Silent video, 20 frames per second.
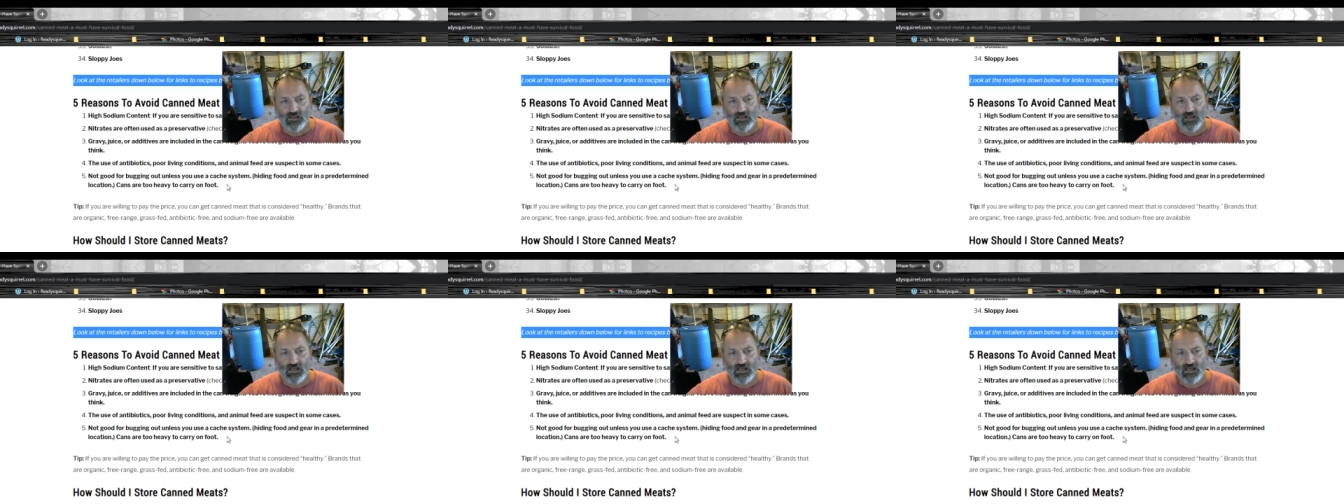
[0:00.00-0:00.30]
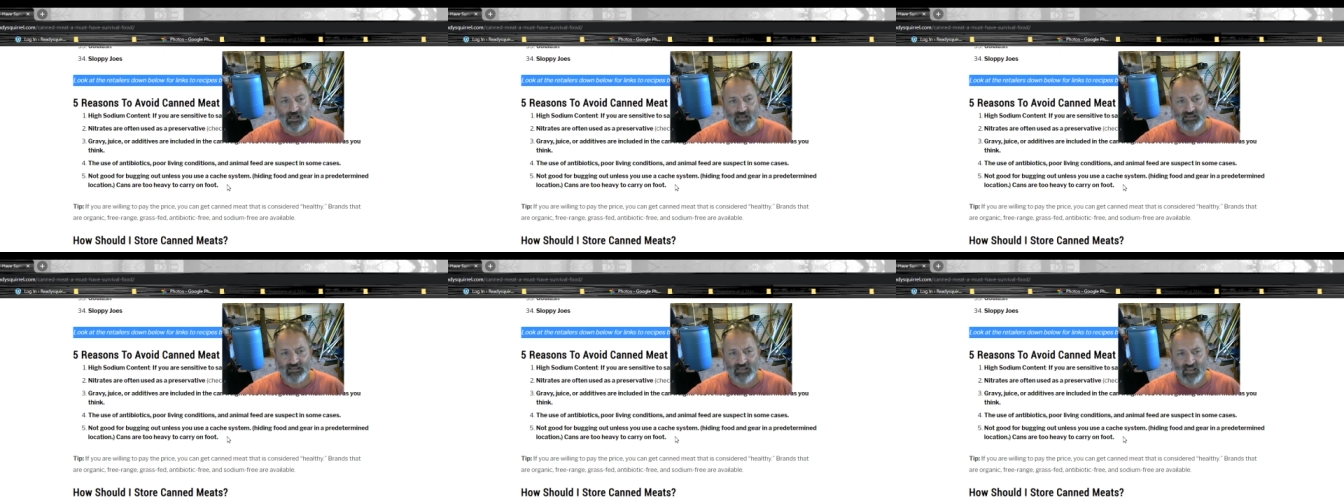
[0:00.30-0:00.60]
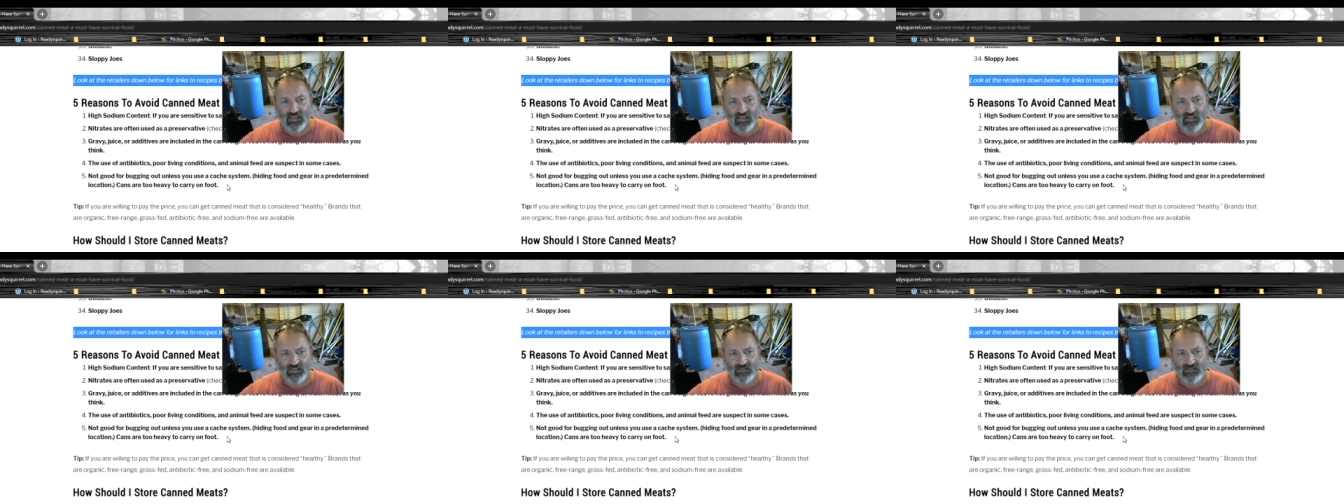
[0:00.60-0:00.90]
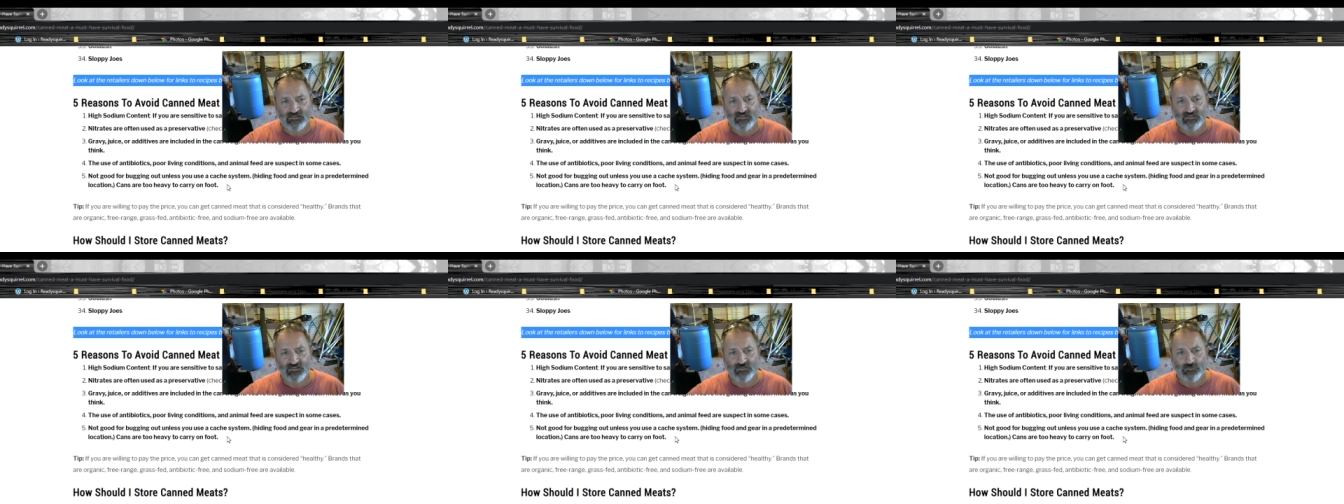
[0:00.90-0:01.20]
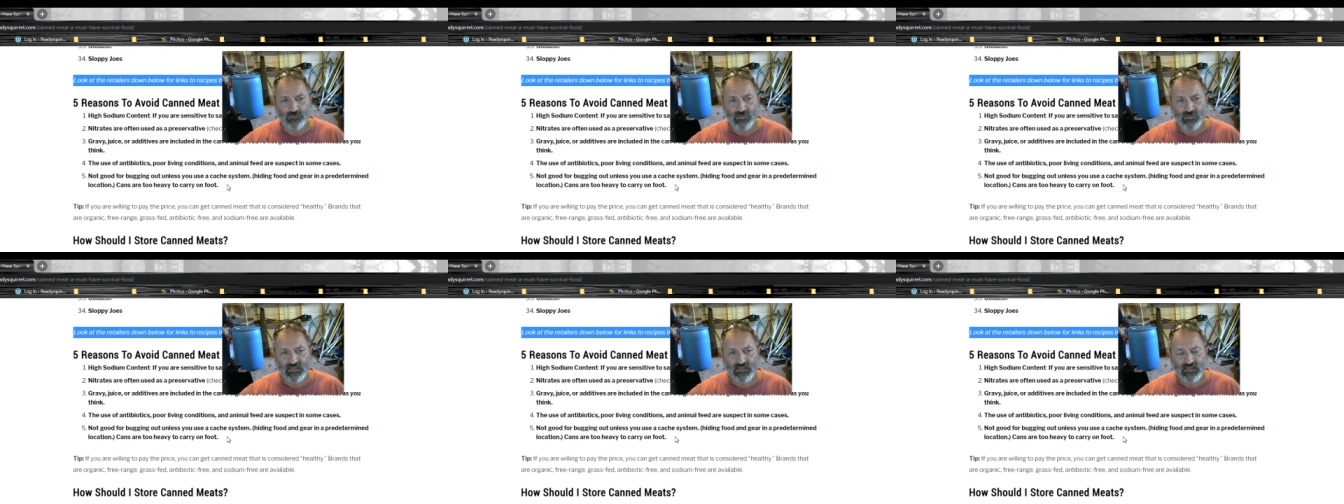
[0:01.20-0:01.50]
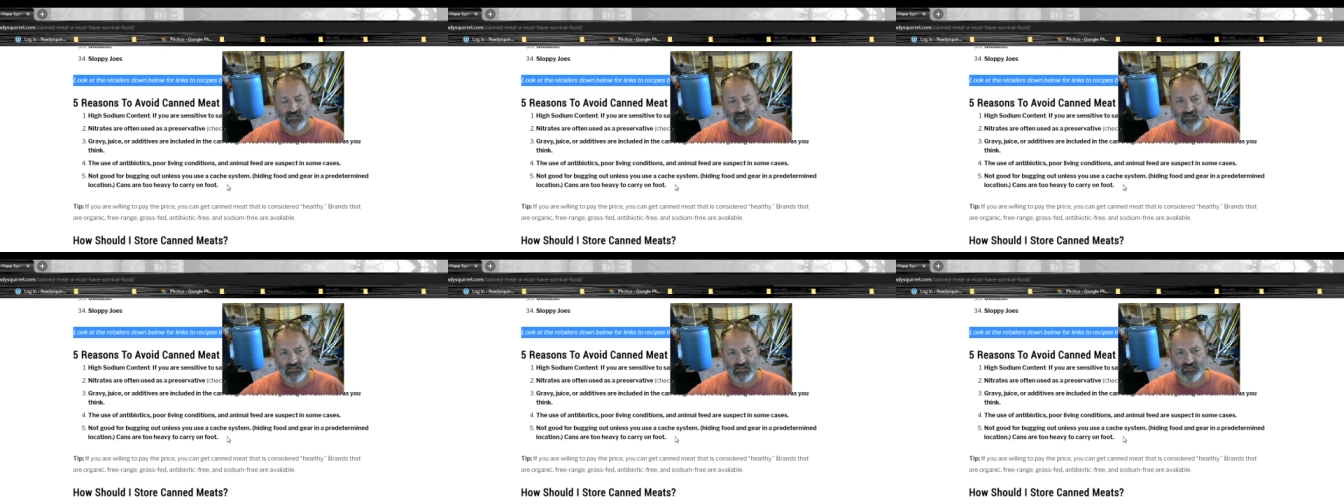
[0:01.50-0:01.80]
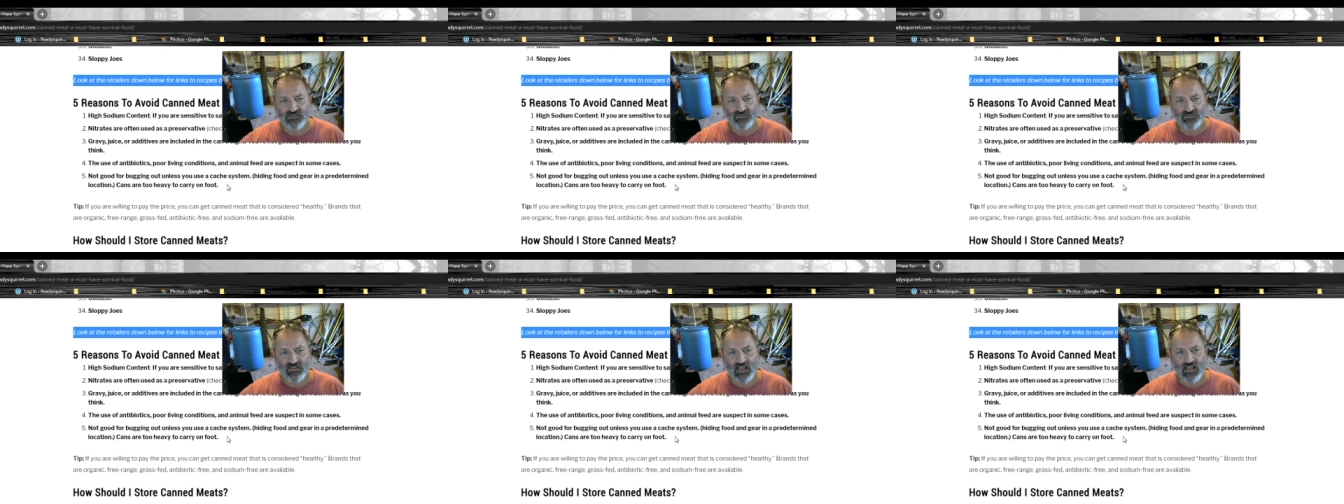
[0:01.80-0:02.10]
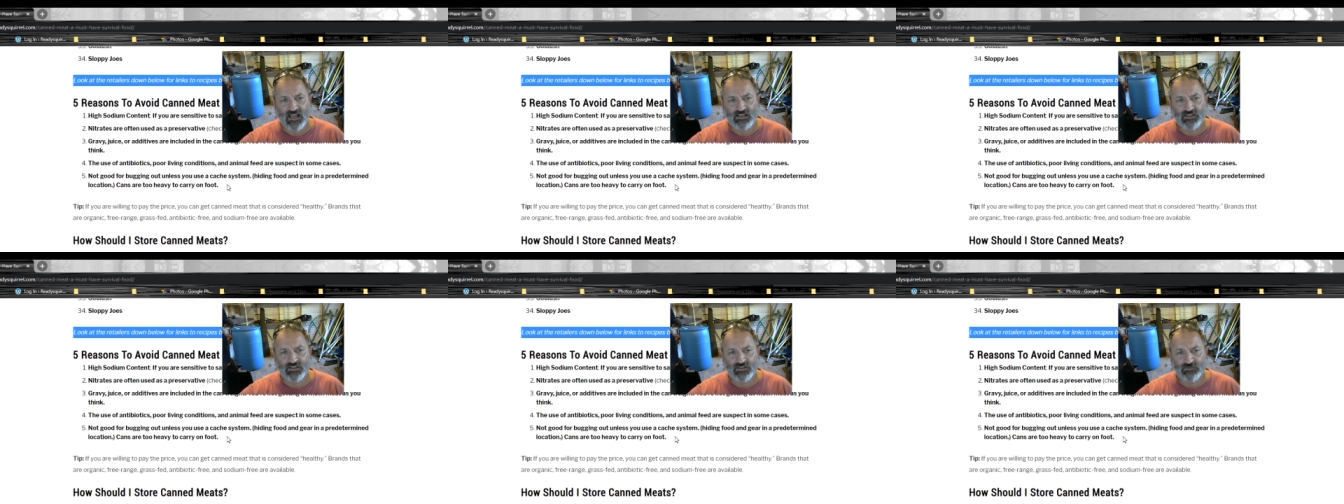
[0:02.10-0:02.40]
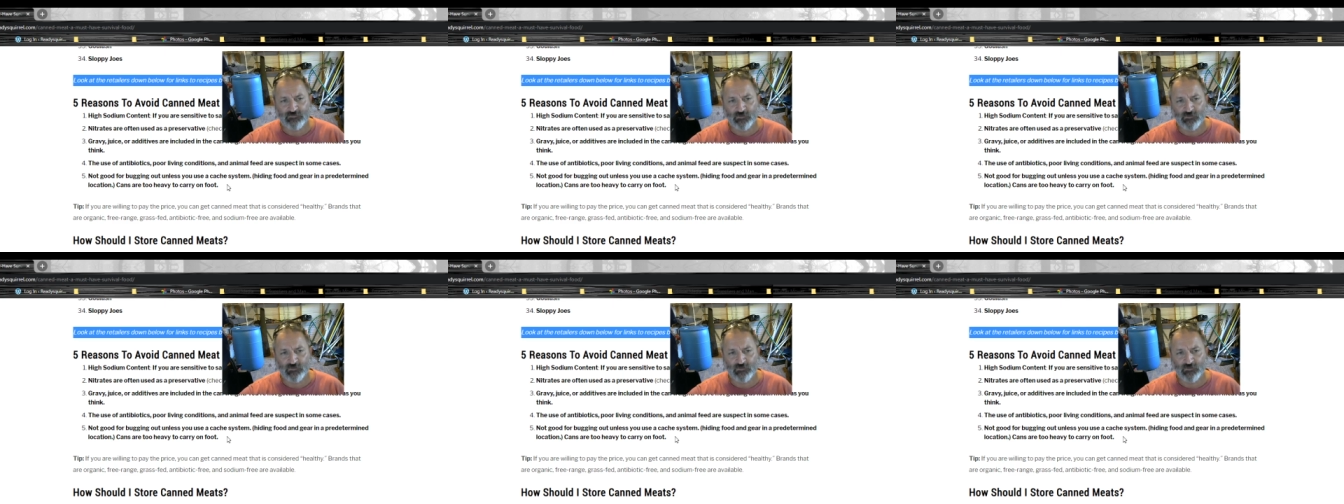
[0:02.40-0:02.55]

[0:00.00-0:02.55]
Uh, canned meat is not good